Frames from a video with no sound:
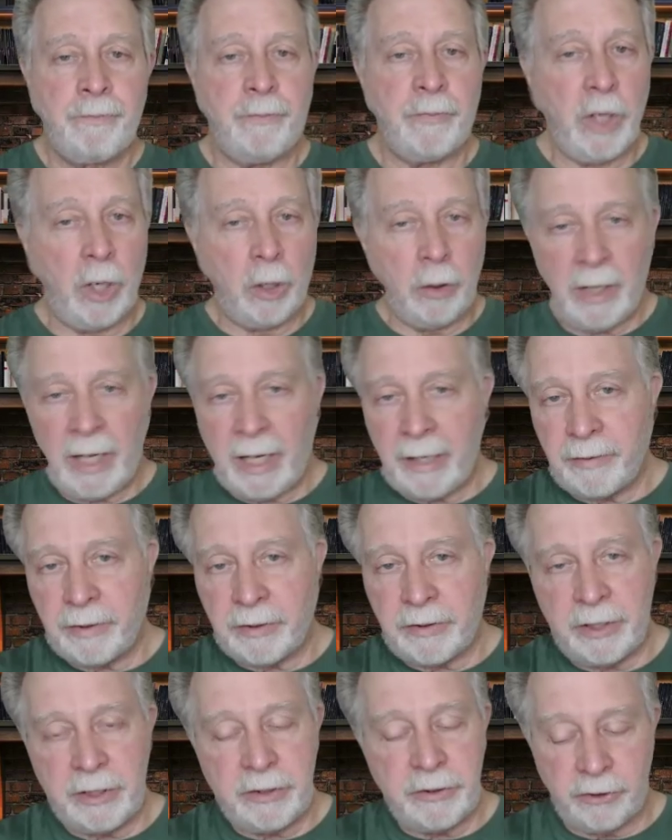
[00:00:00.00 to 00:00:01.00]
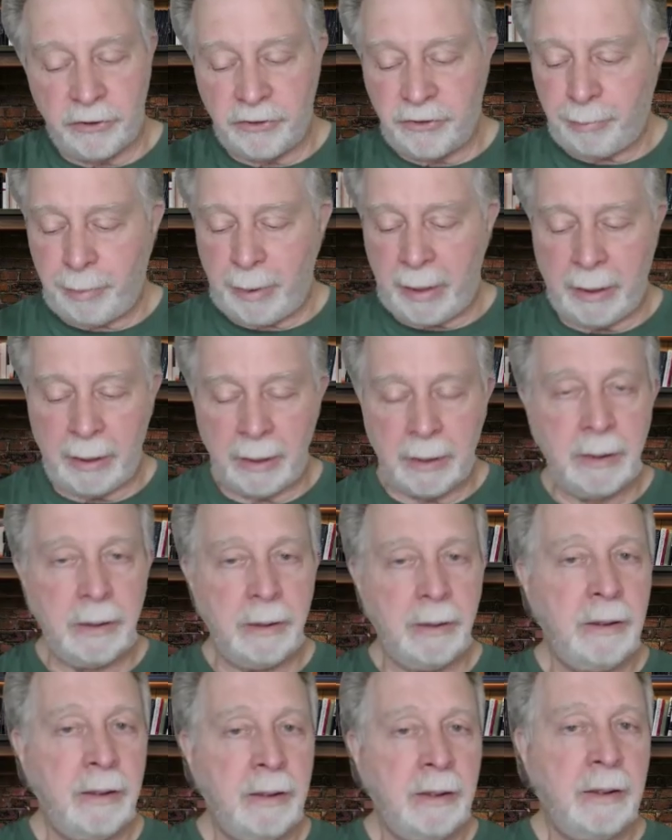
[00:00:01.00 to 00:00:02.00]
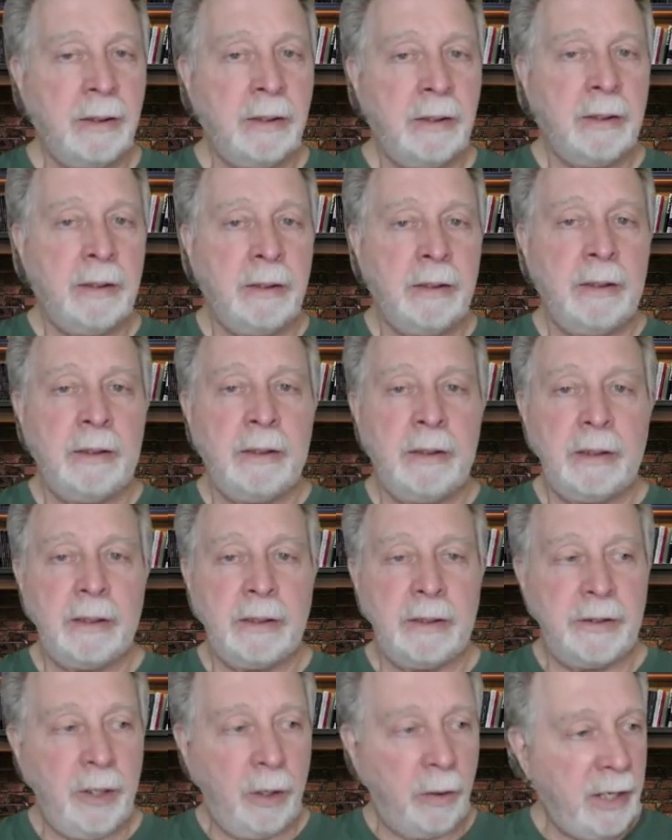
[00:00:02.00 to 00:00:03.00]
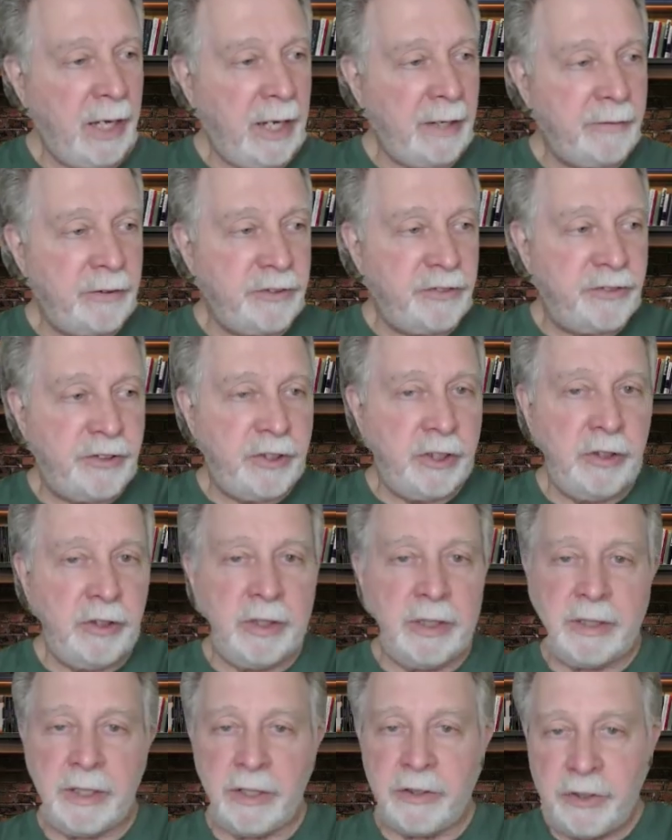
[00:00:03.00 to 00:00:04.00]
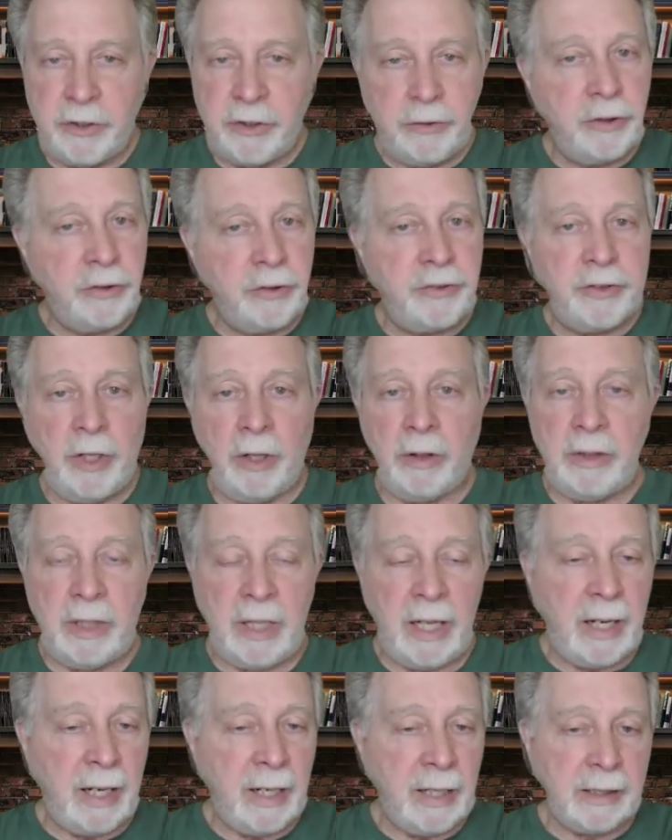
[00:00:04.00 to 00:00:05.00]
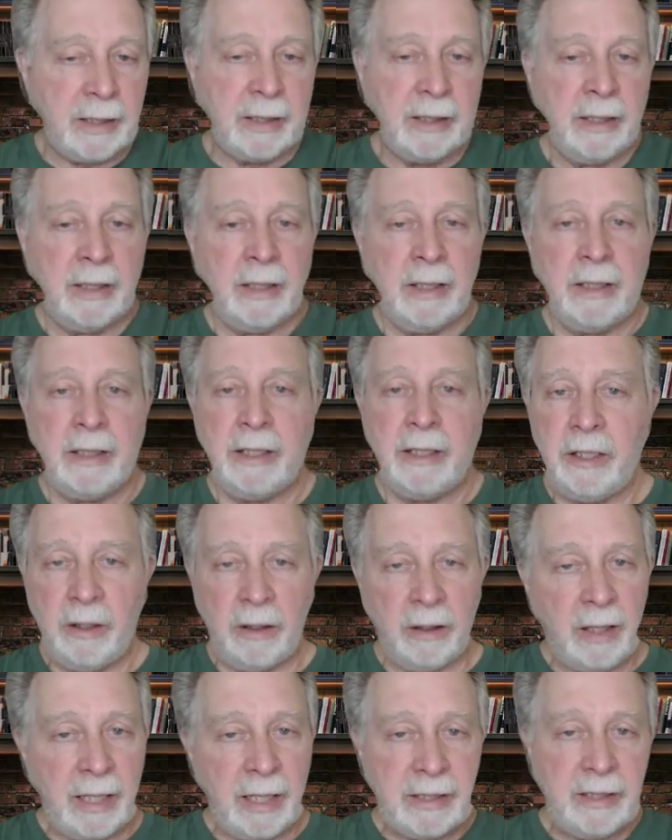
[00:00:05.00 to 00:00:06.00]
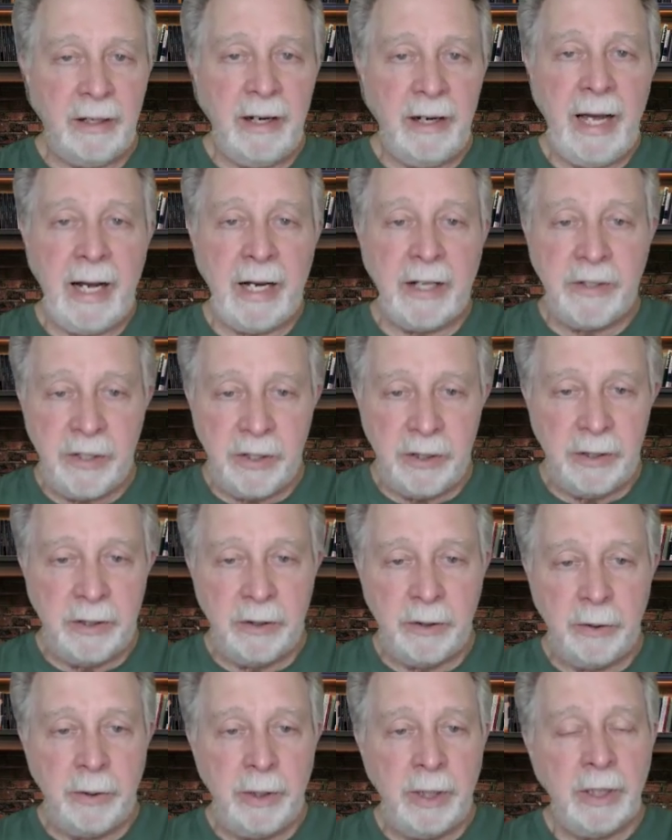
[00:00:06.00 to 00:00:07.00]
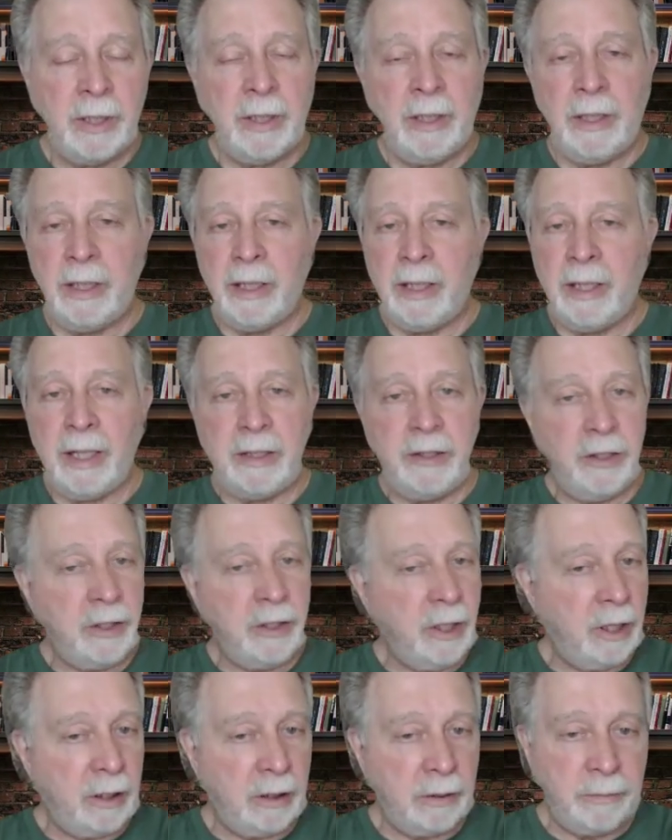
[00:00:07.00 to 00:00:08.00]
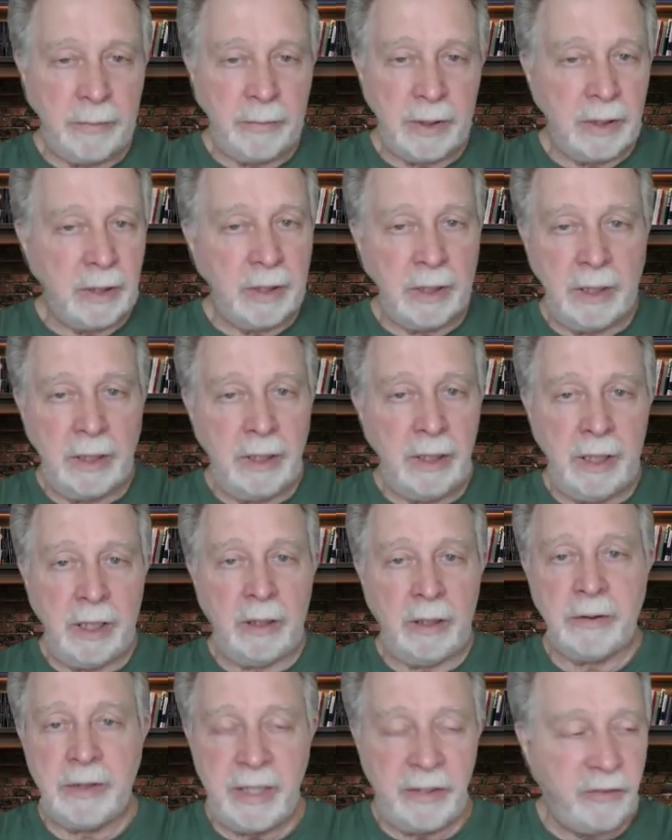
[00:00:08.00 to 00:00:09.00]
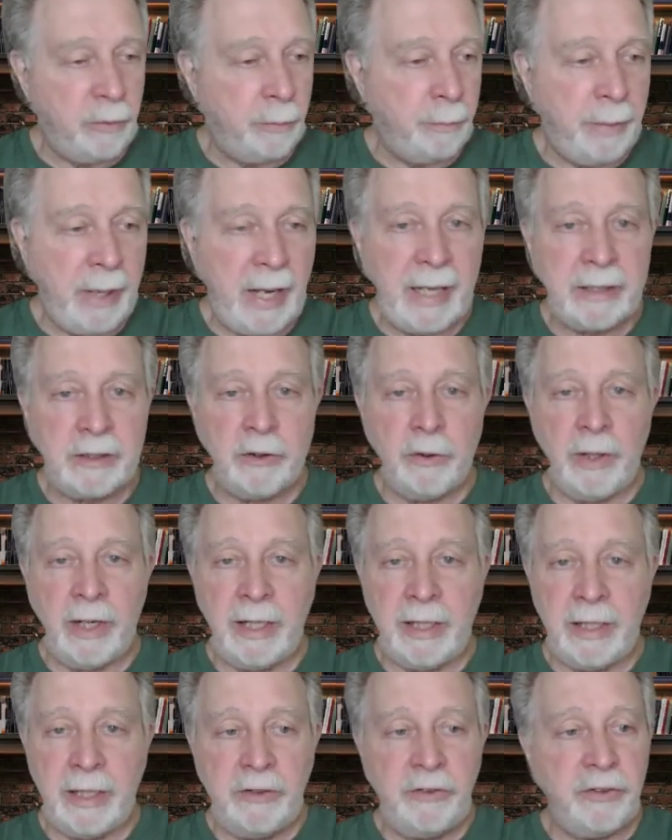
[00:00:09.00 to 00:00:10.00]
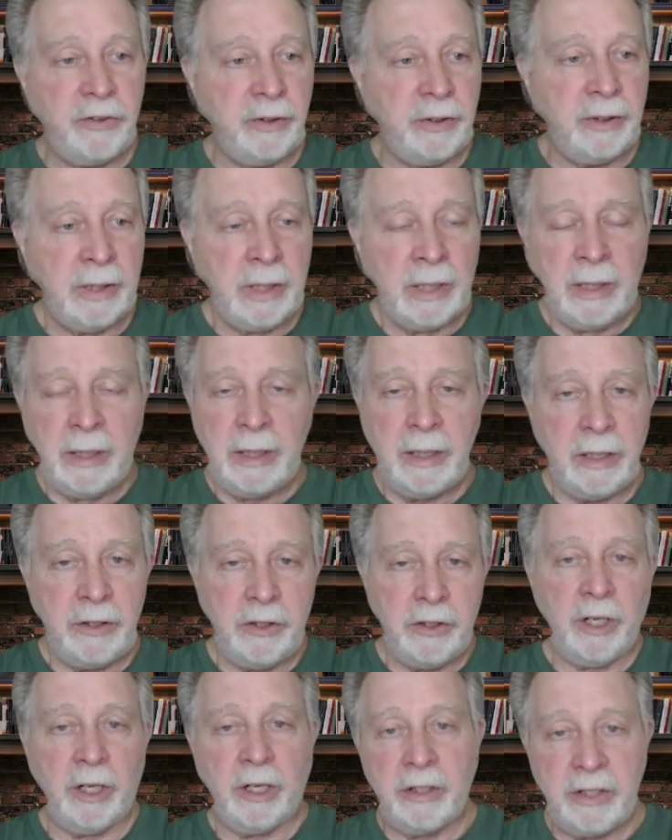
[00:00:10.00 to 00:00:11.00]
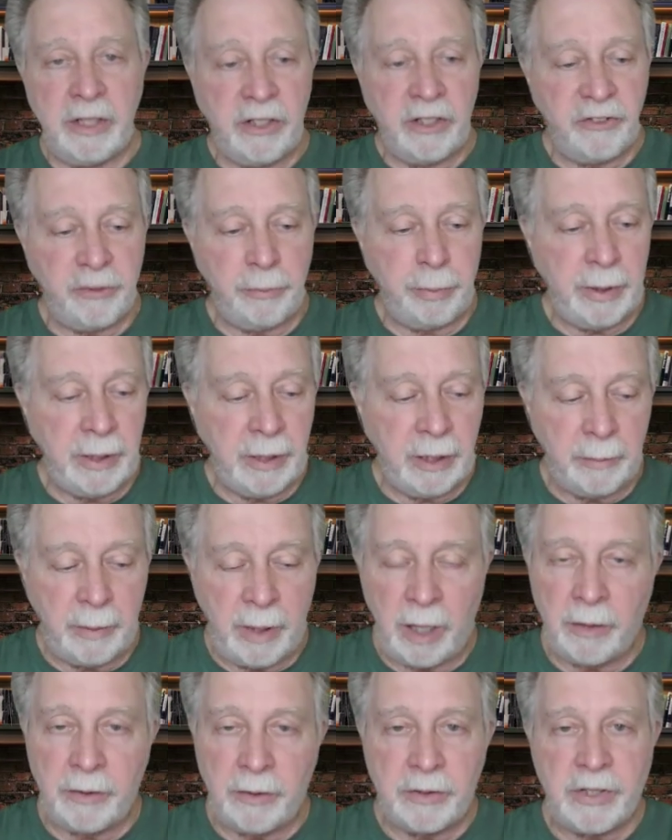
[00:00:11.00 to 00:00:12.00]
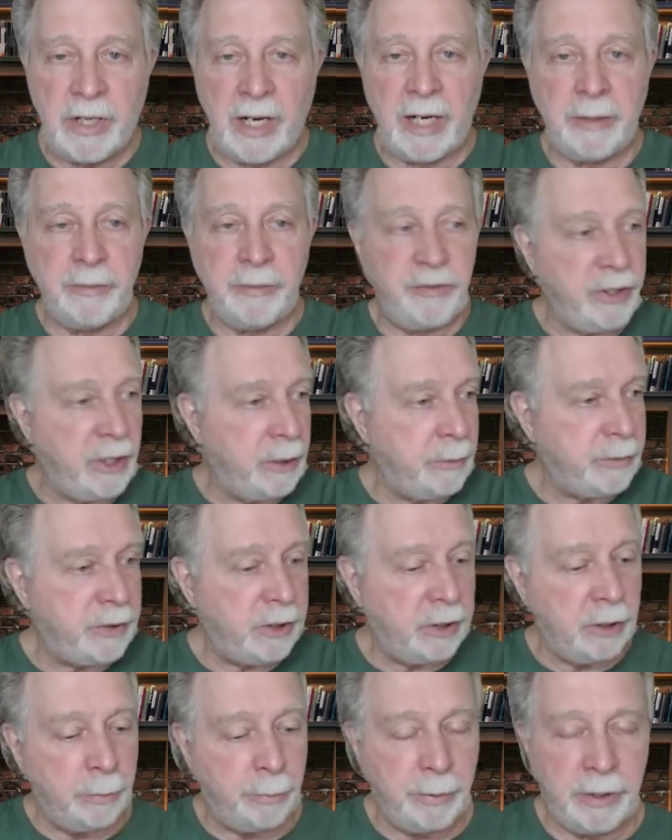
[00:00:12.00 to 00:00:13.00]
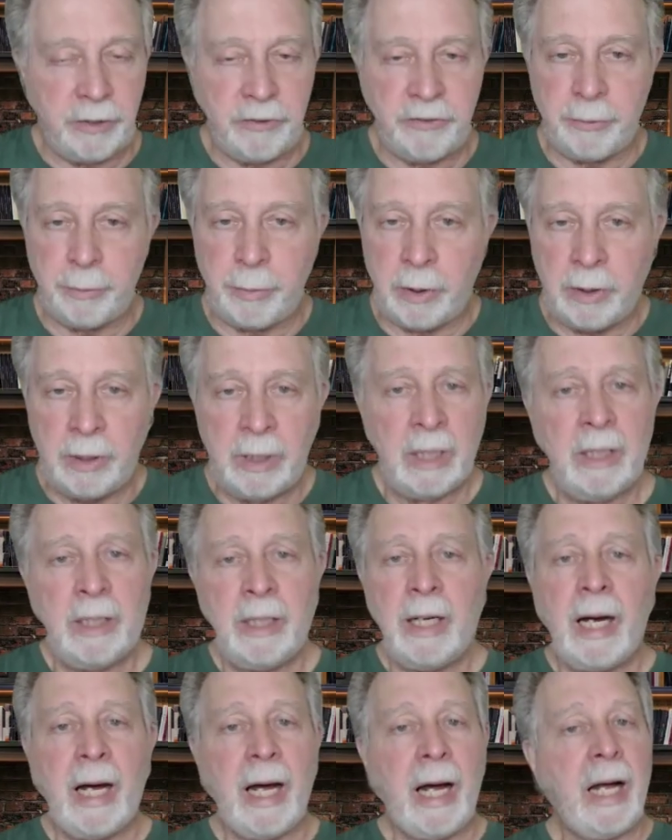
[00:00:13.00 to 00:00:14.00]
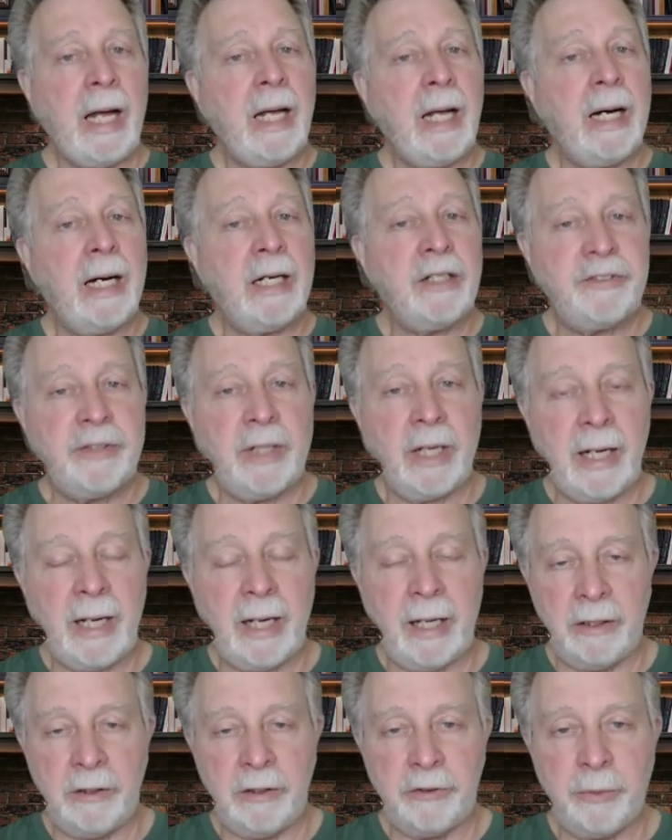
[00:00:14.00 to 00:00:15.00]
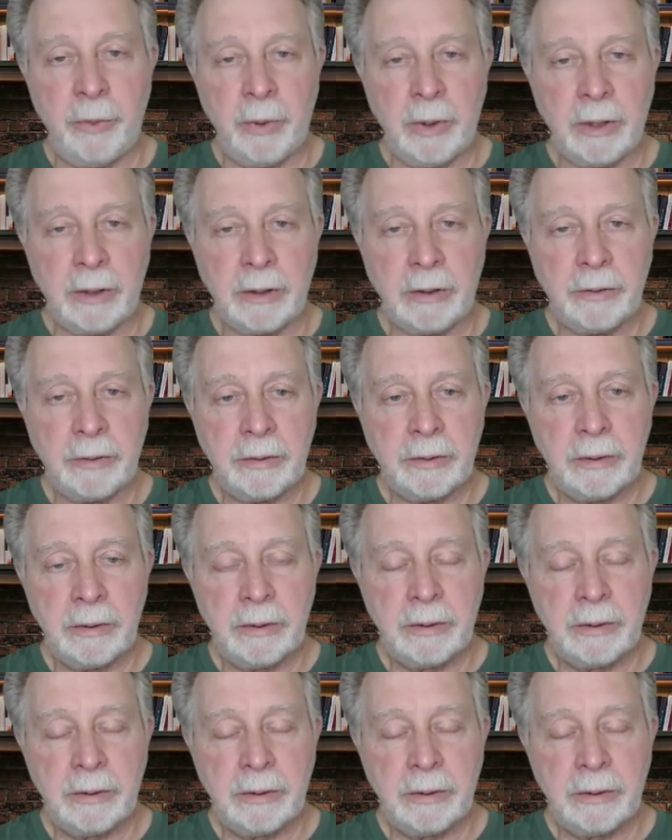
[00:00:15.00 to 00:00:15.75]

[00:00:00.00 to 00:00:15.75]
Don't have a teacher's pet. Don't have a student that you just don't like. You don't like their attitude, and you're going to, give them bad grades, and you're going to discipline them all the time, send them to the principal. That's not how this works.